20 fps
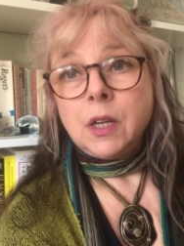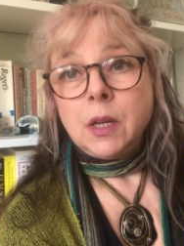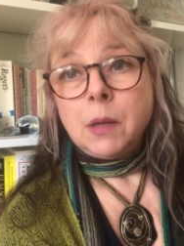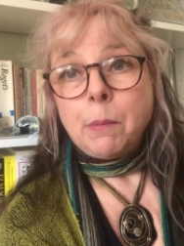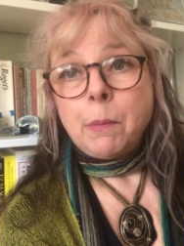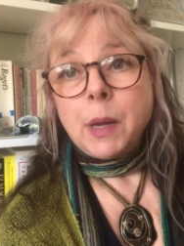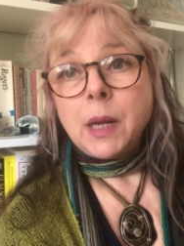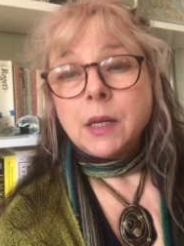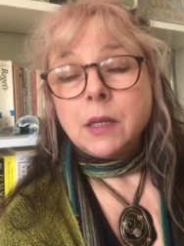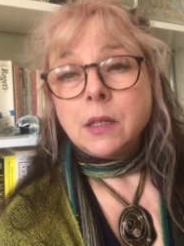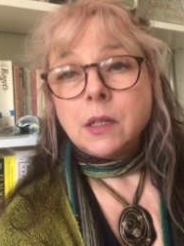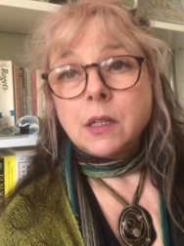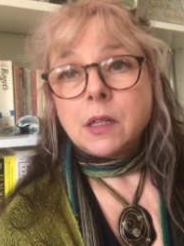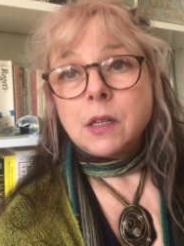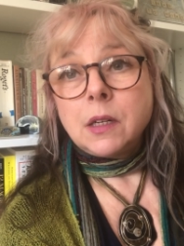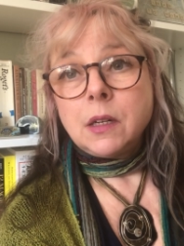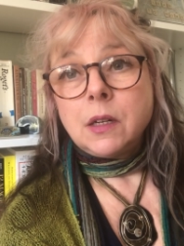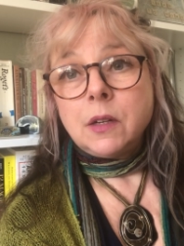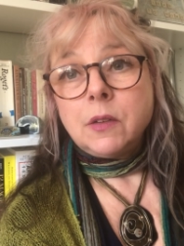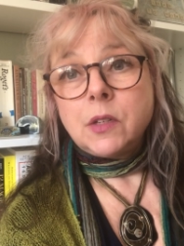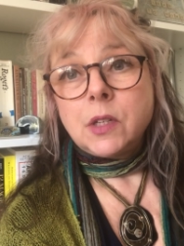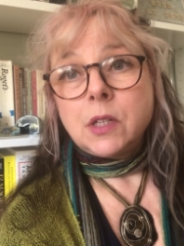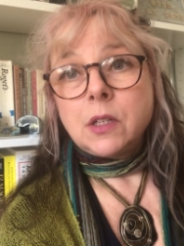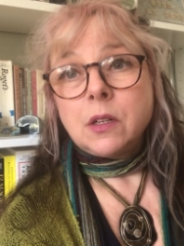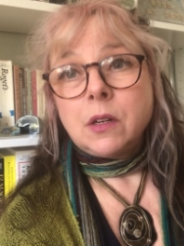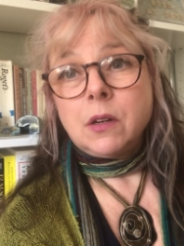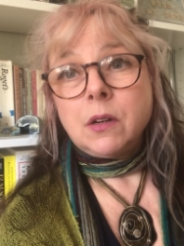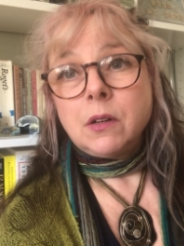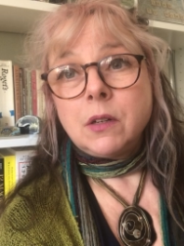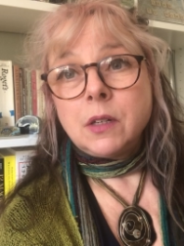balanced
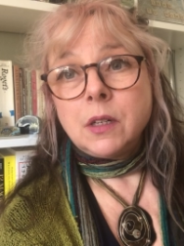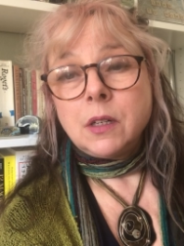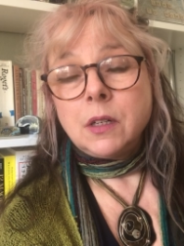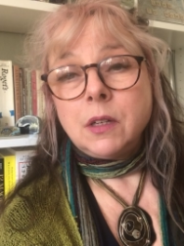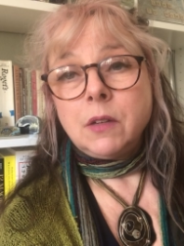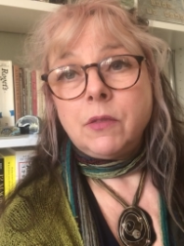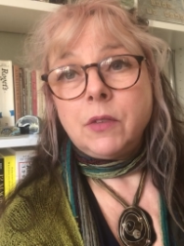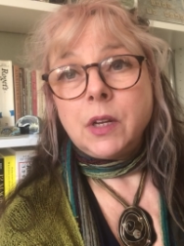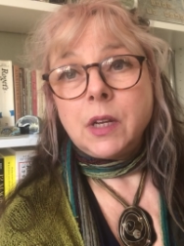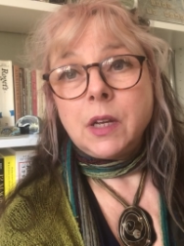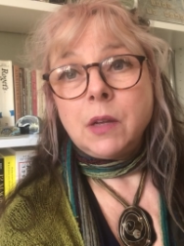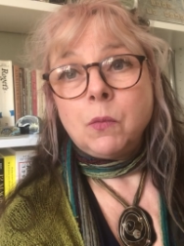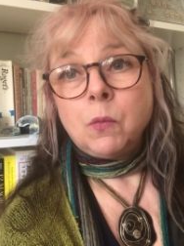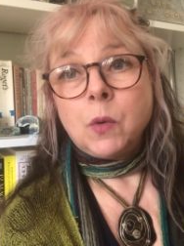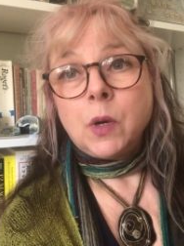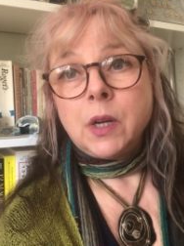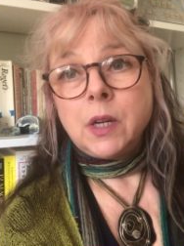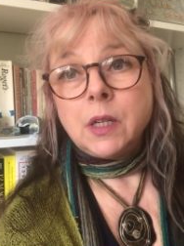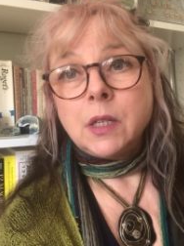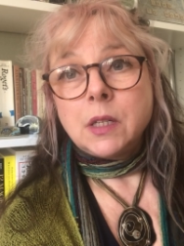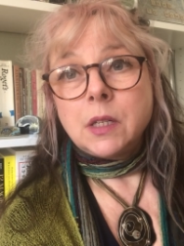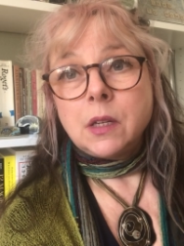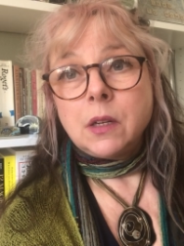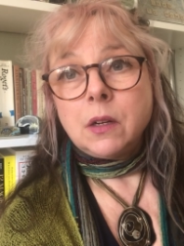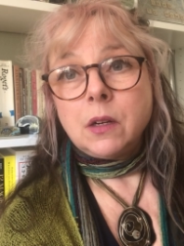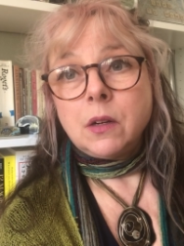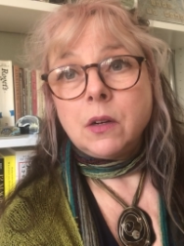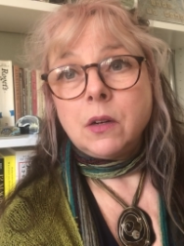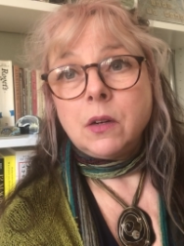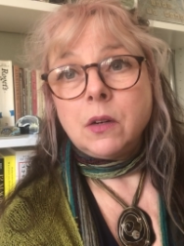lifestyle and living in ways
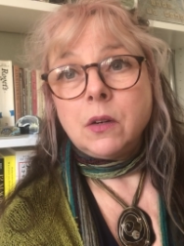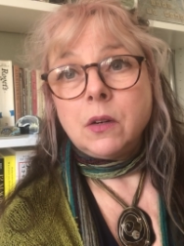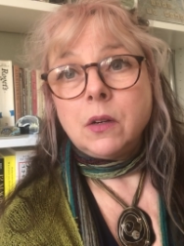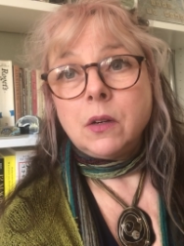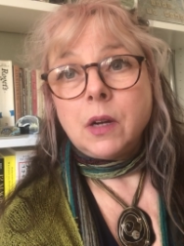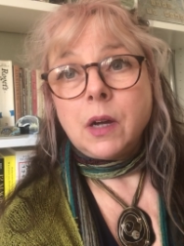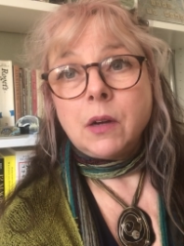that are